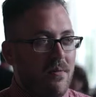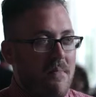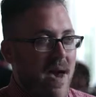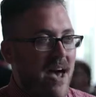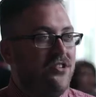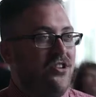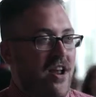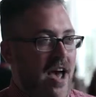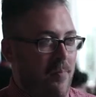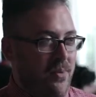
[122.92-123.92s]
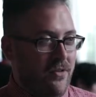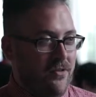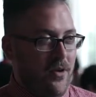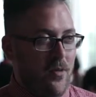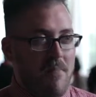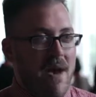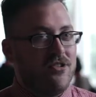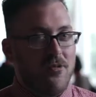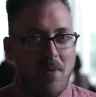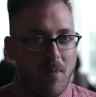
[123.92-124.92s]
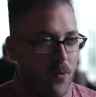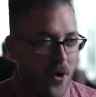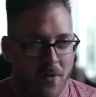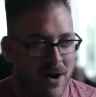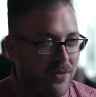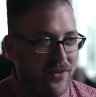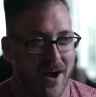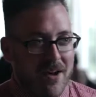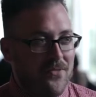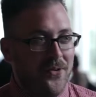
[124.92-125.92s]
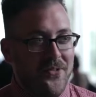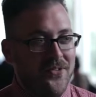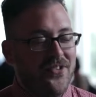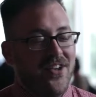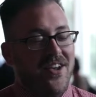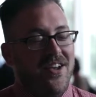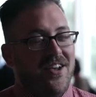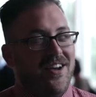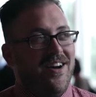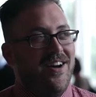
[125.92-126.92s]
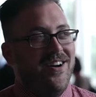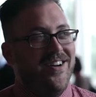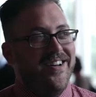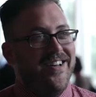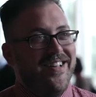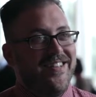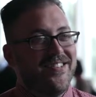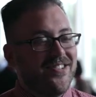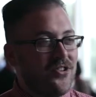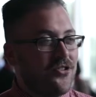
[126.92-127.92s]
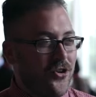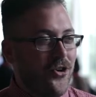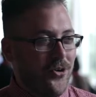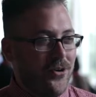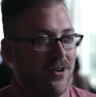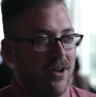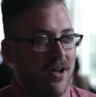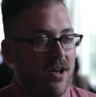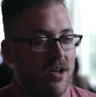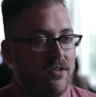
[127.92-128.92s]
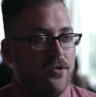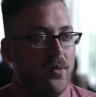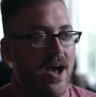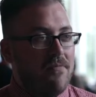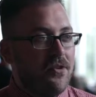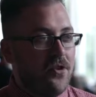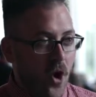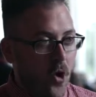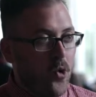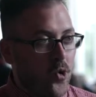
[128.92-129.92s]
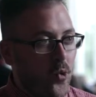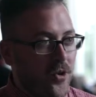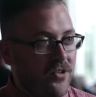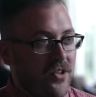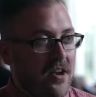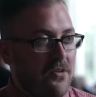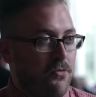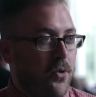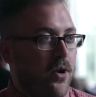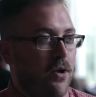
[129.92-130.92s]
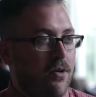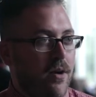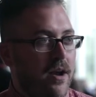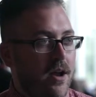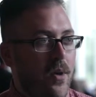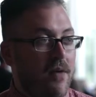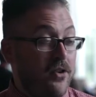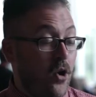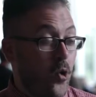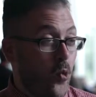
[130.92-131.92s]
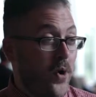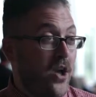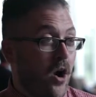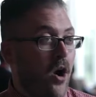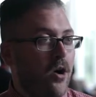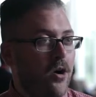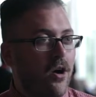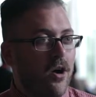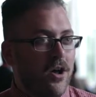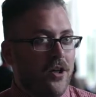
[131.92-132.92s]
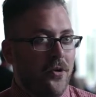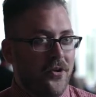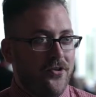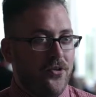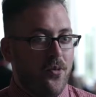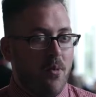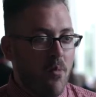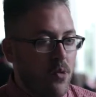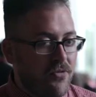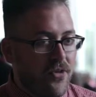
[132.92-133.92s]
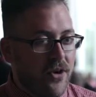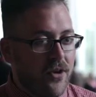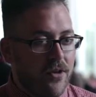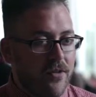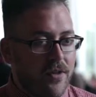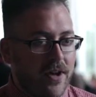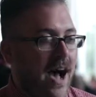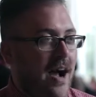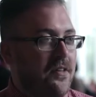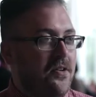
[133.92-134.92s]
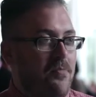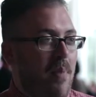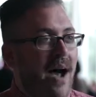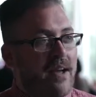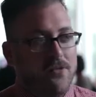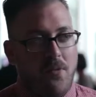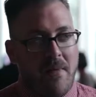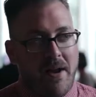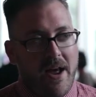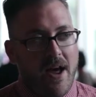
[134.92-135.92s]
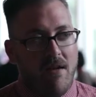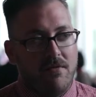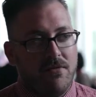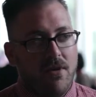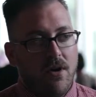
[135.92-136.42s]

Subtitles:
imagine happens, that we imagine people run around with their iPhones, this isn't true. So we have to know who we're designing for, right? We have to know who we are in order to remove the cognitive bias we might have,